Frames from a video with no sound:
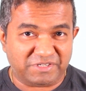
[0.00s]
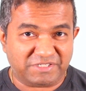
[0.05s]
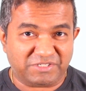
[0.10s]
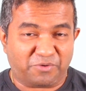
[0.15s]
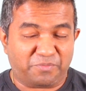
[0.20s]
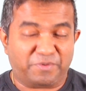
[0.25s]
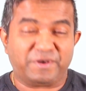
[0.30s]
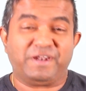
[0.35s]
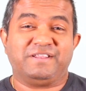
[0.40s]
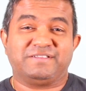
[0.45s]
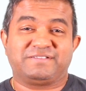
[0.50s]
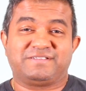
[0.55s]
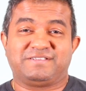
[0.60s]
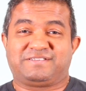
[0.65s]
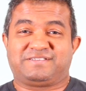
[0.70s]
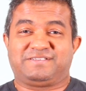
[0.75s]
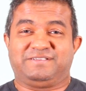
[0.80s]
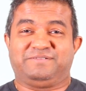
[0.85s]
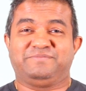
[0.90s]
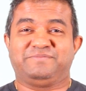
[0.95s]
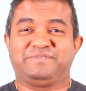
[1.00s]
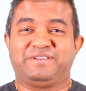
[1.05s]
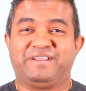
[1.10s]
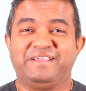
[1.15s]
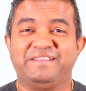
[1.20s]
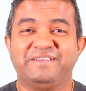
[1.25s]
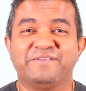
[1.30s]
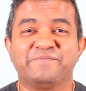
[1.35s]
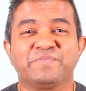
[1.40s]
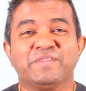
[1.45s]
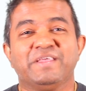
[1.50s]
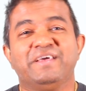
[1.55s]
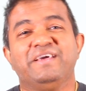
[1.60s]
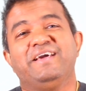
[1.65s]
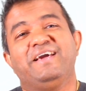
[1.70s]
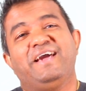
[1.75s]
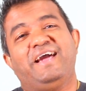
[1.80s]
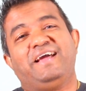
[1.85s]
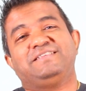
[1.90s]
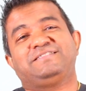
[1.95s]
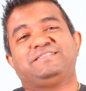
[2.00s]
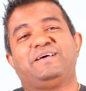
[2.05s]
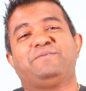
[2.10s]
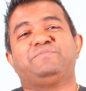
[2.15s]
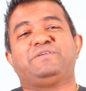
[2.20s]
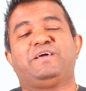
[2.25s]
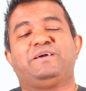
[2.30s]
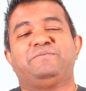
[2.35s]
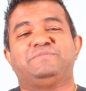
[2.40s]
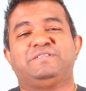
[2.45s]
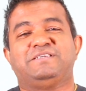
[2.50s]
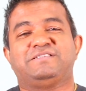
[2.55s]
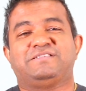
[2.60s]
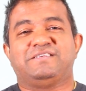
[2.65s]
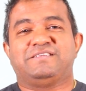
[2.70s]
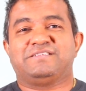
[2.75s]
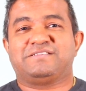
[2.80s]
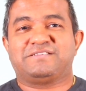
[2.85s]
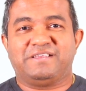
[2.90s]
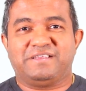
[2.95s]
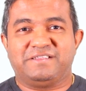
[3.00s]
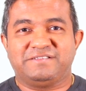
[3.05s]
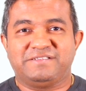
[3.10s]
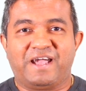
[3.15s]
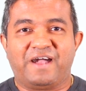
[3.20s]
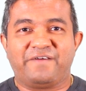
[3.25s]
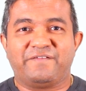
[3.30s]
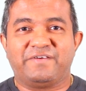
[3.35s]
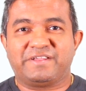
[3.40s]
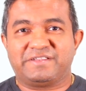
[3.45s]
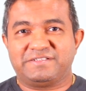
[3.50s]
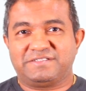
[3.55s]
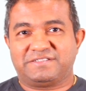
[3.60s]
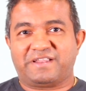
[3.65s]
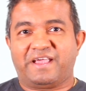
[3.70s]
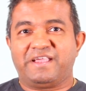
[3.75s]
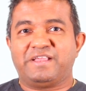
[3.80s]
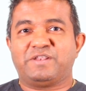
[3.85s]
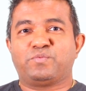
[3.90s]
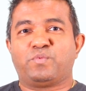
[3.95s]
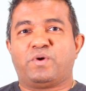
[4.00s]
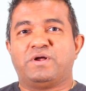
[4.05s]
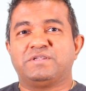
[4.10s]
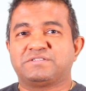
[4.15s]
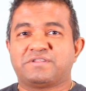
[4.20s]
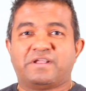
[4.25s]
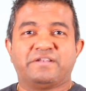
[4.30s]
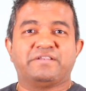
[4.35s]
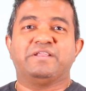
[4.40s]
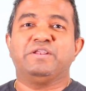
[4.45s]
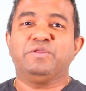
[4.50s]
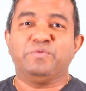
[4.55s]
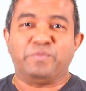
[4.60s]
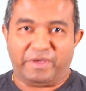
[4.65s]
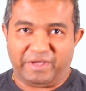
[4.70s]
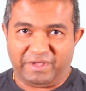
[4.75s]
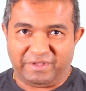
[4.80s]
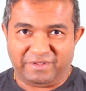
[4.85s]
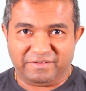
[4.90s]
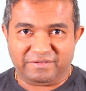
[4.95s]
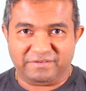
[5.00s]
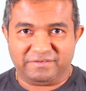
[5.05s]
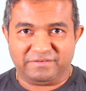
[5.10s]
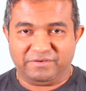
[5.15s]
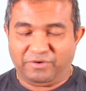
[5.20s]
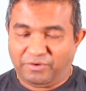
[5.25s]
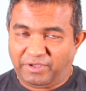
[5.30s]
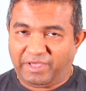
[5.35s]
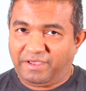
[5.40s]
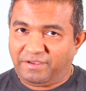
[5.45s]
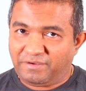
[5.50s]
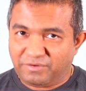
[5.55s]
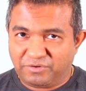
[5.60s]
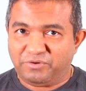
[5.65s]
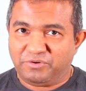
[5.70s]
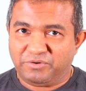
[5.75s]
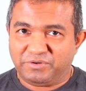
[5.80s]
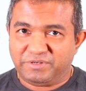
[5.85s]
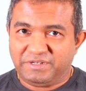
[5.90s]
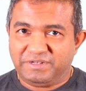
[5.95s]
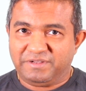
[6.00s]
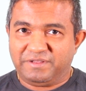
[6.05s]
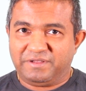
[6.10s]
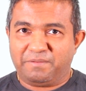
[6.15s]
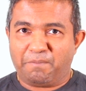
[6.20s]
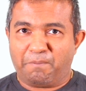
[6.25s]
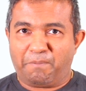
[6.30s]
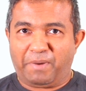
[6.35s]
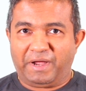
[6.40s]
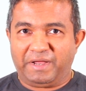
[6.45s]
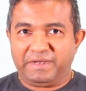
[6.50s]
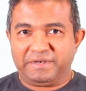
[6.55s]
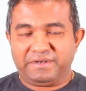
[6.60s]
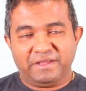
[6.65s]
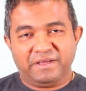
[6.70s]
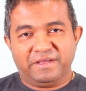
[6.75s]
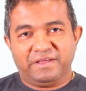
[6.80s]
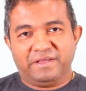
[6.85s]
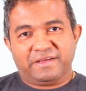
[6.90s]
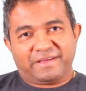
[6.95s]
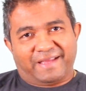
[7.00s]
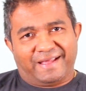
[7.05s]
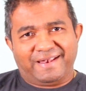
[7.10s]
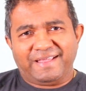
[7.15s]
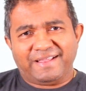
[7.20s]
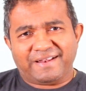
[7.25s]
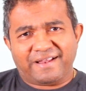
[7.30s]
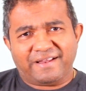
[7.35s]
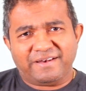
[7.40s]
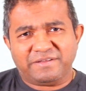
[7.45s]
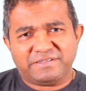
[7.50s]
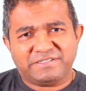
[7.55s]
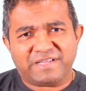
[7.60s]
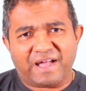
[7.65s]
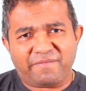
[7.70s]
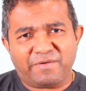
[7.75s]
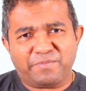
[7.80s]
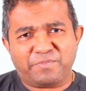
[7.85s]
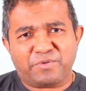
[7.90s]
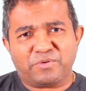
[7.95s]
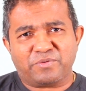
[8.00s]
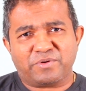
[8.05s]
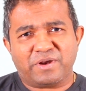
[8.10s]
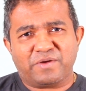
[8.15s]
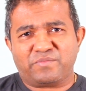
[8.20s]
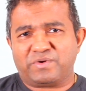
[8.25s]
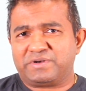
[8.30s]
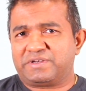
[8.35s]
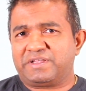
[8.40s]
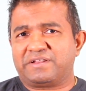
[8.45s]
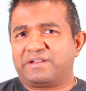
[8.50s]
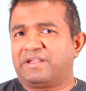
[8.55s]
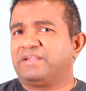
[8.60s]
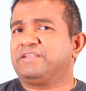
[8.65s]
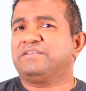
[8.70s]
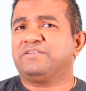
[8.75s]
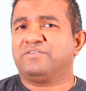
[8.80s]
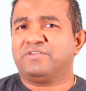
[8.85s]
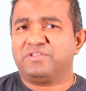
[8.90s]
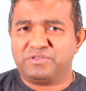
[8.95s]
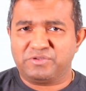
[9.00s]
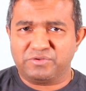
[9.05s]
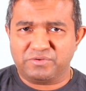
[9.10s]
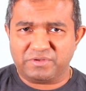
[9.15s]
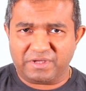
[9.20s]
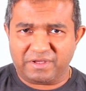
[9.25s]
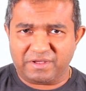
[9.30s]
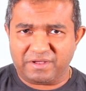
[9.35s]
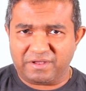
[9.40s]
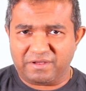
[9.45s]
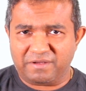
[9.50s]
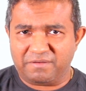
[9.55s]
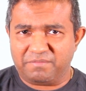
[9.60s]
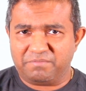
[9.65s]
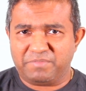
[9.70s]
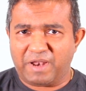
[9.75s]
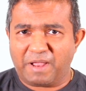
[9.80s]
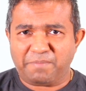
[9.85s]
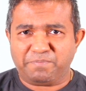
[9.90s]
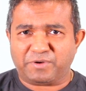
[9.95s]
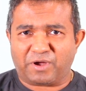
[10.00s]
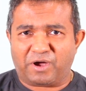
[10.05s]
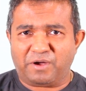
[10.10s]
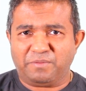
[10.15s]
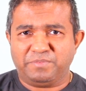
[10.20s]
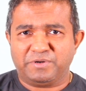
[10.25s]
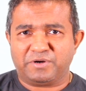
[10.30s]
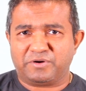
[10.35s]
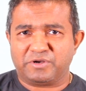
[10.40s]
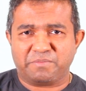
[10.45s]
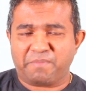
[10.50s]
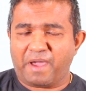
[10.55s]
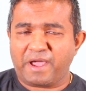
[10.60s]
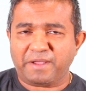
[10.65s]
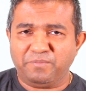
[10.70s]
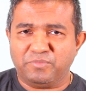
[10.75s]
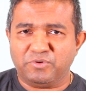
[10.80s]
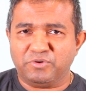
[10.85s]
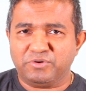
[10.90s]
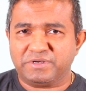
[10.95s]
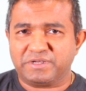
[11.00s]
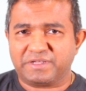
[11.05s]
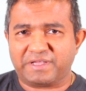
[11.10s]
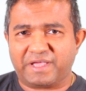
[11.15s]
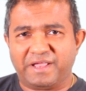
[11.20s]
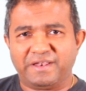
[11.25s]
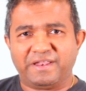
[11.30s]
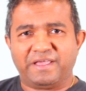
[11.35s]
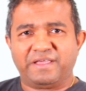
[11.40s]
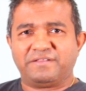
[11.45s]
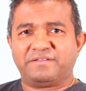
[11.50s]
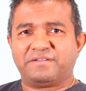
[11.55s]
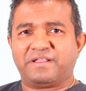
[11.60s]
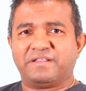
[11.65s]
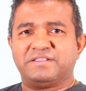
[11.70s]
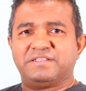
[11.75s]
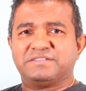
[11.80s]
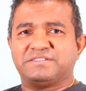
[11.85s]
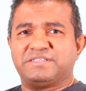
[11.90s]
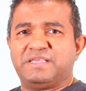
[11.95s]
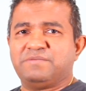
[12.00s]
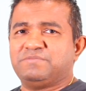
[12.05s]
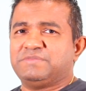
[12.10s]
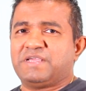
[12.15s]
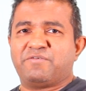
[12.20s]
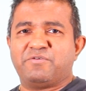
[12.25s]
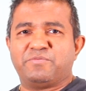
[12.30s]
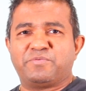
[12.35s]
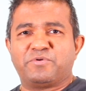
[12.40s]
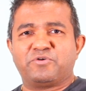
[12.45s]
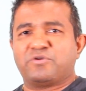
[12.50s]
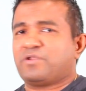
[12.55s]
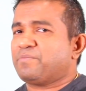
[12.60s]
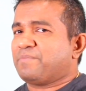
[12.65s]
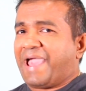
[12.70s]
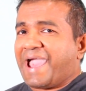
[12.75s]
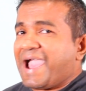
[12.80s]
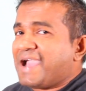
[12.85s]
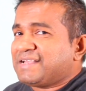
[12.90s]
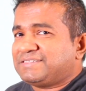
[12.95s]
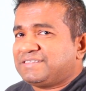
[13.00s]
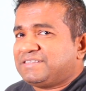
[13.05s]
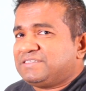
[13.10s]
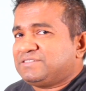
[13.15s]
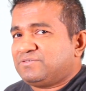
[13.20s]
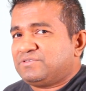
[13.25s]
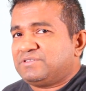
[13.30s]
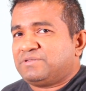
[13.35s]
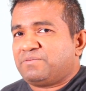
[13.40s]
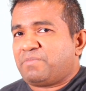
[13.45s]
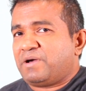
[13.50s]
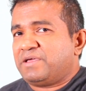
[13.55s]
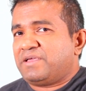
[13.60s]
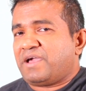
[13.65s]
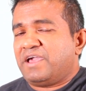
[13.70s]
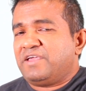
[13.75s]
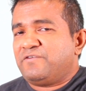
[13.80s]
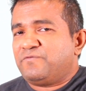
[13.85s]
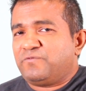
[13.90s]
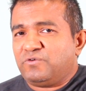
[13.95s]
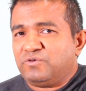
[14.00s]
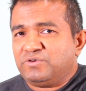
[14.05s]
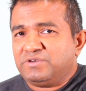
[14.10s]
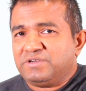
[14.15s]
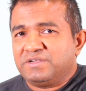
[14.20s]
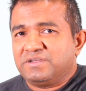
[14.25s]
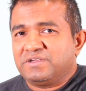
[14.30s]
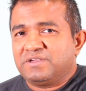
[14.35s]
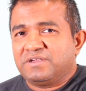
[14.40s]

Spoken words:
it's operating system, right? And sometimes they say Java is write once, run anywhere. Okay, cool. But can I run the Java program what I write on the laptop, on a MacBook? Can I run the same Java program as it is on my iPhone?